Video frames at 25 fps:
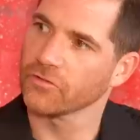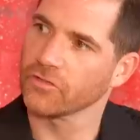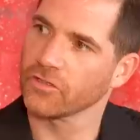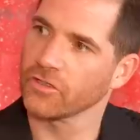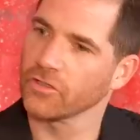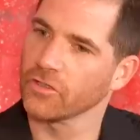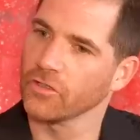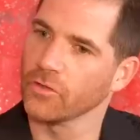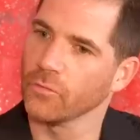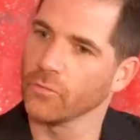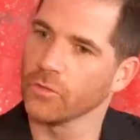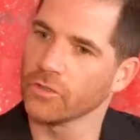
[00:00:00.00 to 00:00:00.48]
So
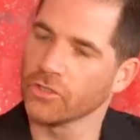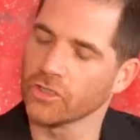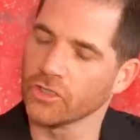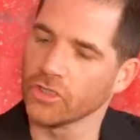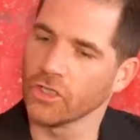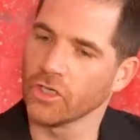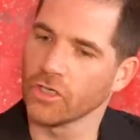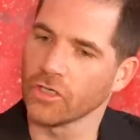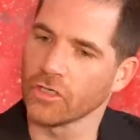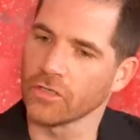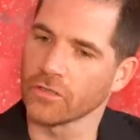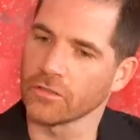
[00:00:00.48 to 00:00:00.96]
you would
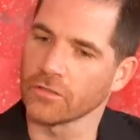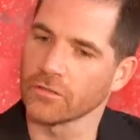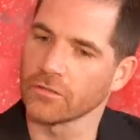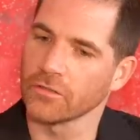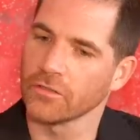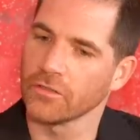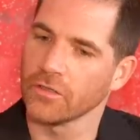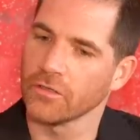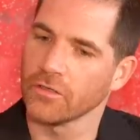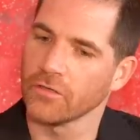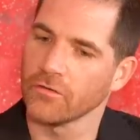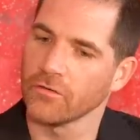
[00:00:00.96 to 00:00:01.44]
not
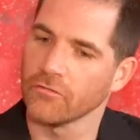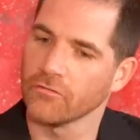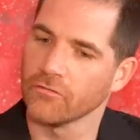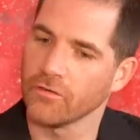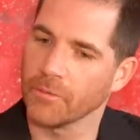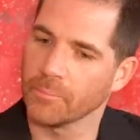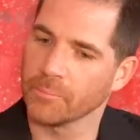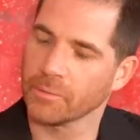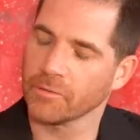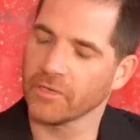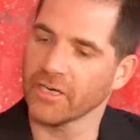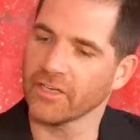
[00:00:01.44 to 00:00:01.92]

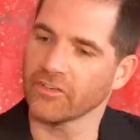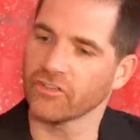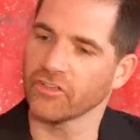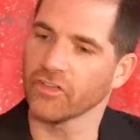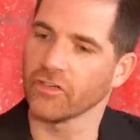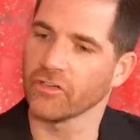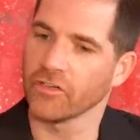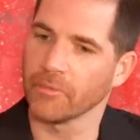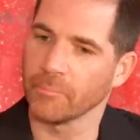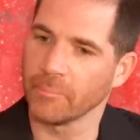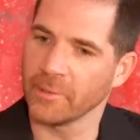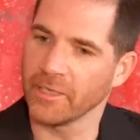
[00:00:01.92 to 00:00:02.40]
repress
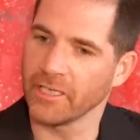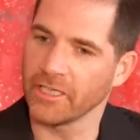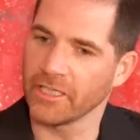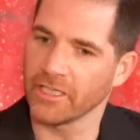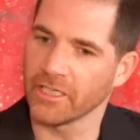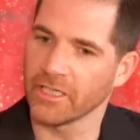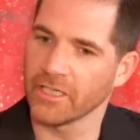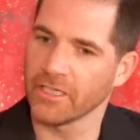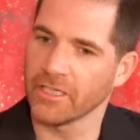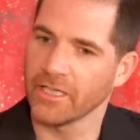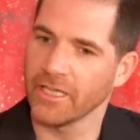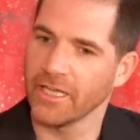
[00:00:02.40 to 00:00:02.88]
your
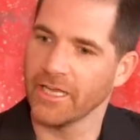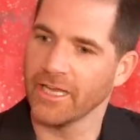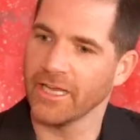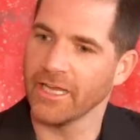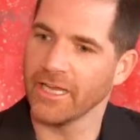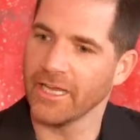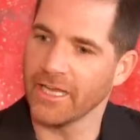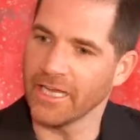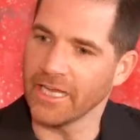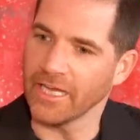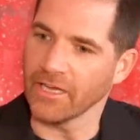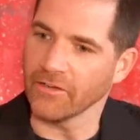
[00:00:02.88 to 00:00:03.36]
opinion,
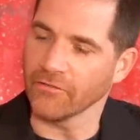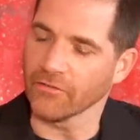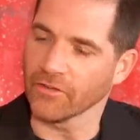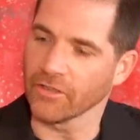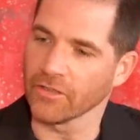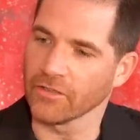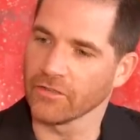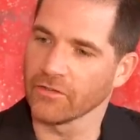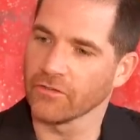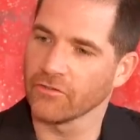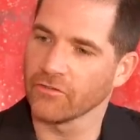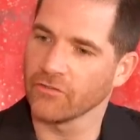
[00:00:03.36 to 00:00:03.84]

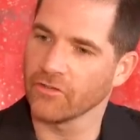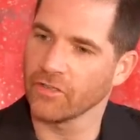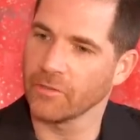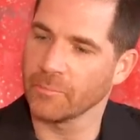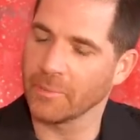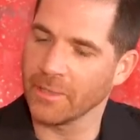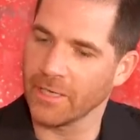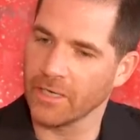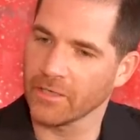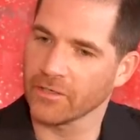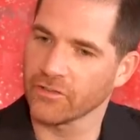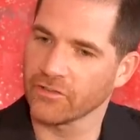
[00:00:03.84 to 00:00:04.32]
even to
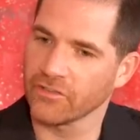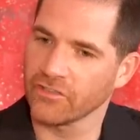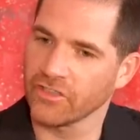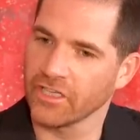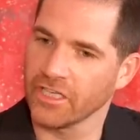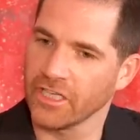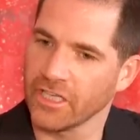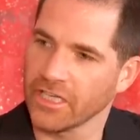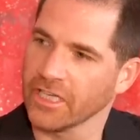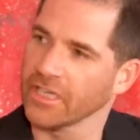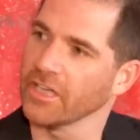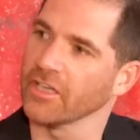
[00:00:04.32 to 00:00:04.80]
be able to
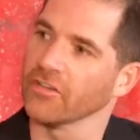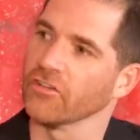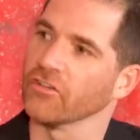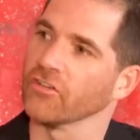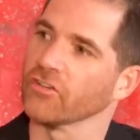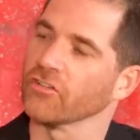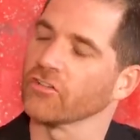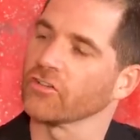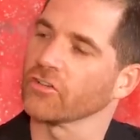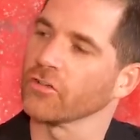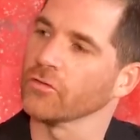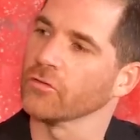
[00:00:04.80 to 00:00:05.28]
see your kids
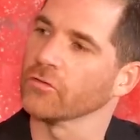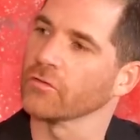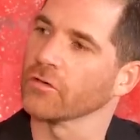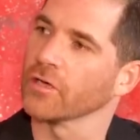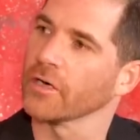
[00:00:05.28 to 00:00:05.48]
at school